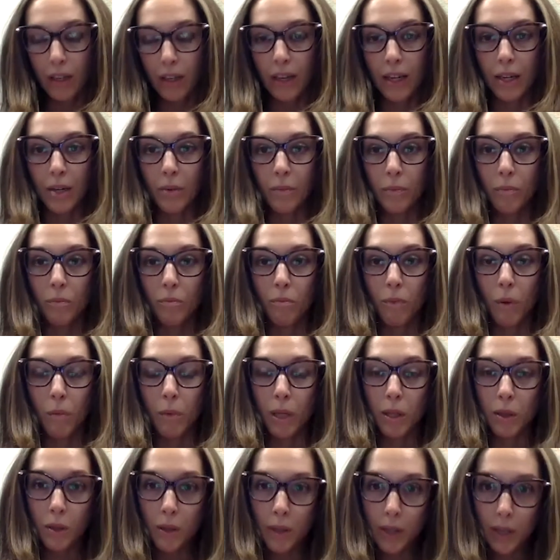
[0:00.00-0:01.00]
when
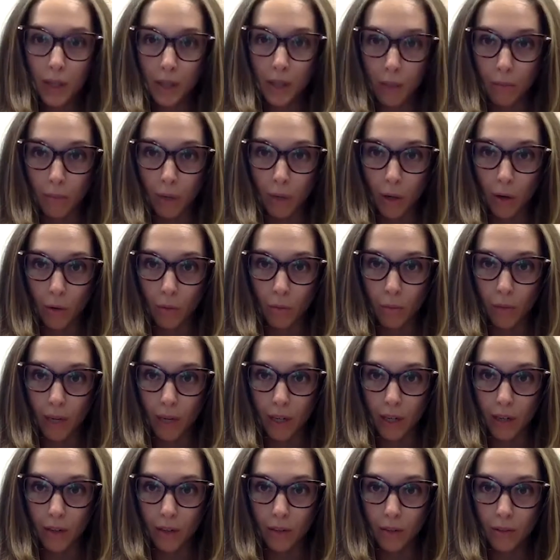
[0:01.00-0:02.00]
we look in the bone
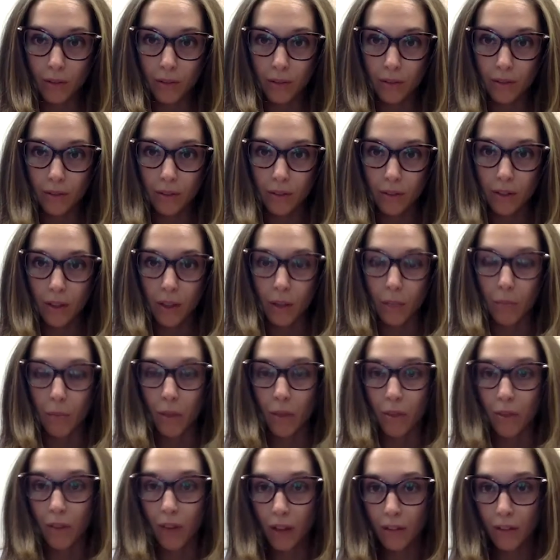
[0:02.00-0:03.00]
marrow, the
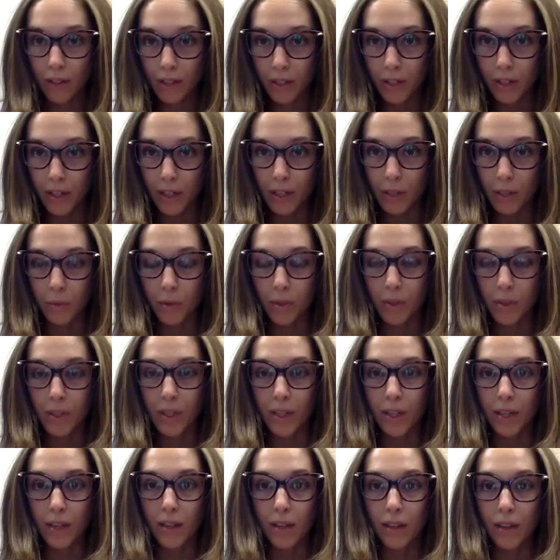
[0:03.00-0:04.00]
pathologist will
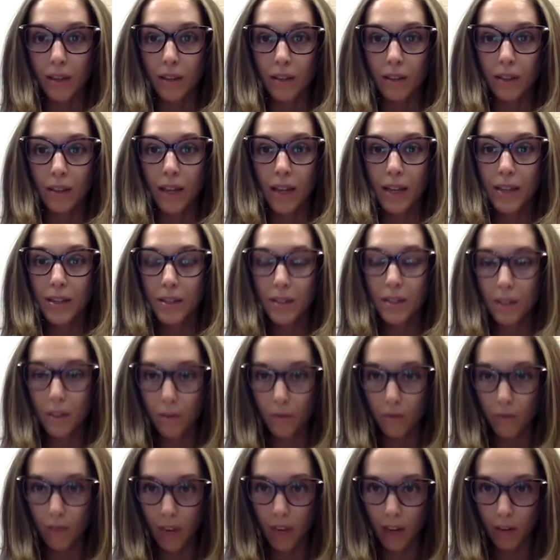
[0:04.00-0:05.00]
see less
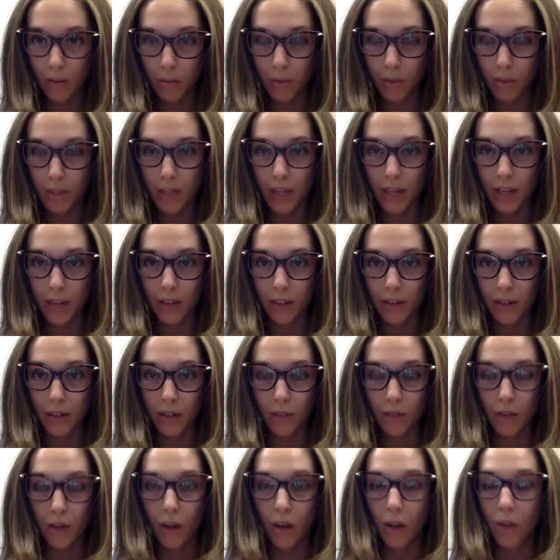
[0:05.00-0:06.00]
than 5%
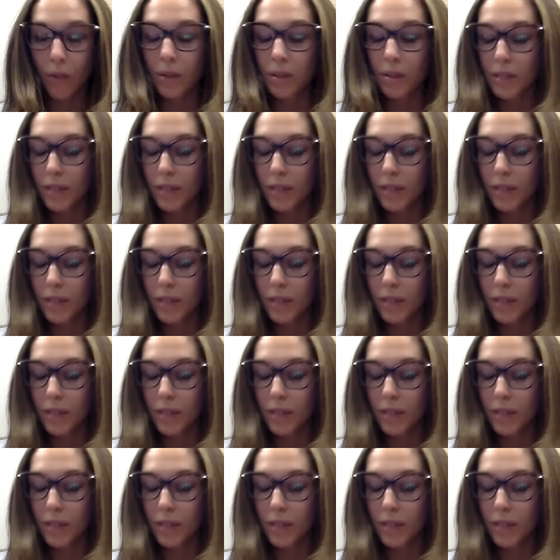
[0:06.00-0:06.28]
of all the